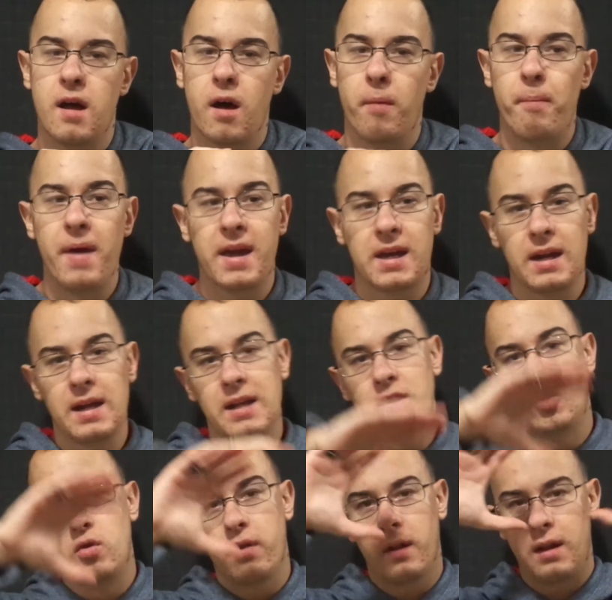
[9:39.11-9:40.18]
make it
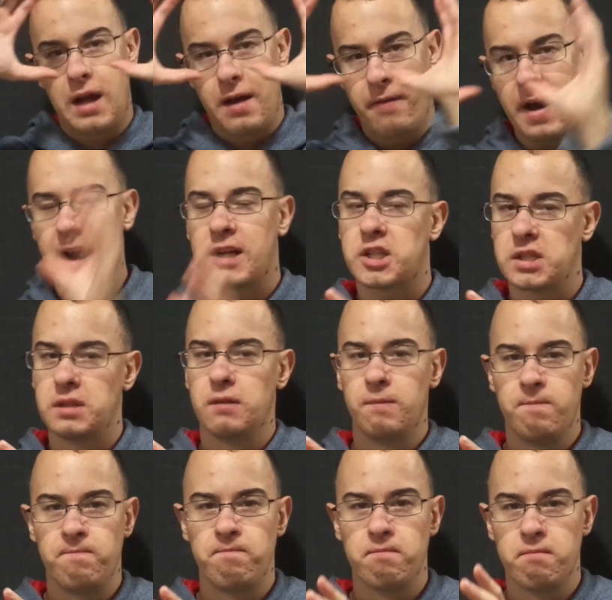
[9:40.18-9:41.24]
into the live-action
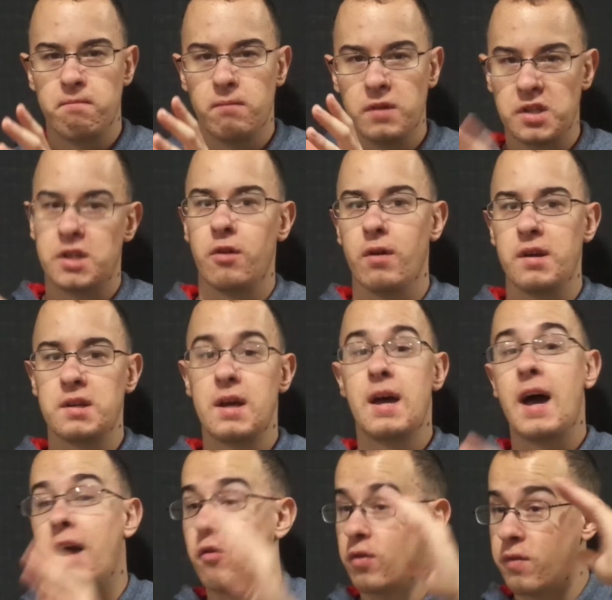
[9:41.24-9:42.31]
series,
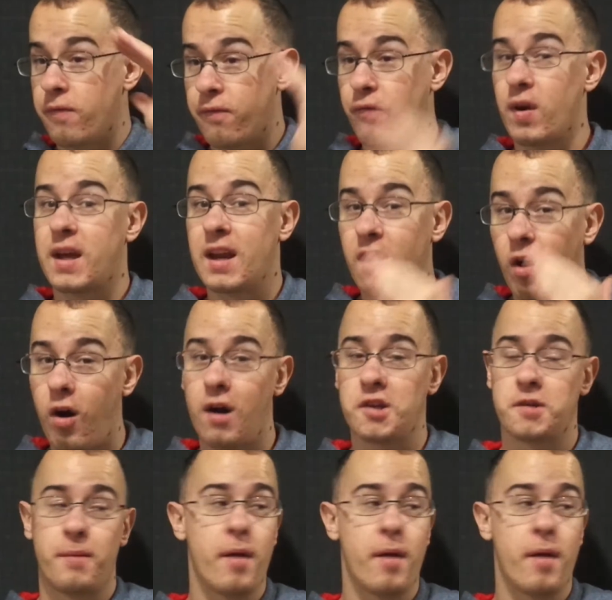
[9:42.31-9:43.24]
and it was freaking awesome.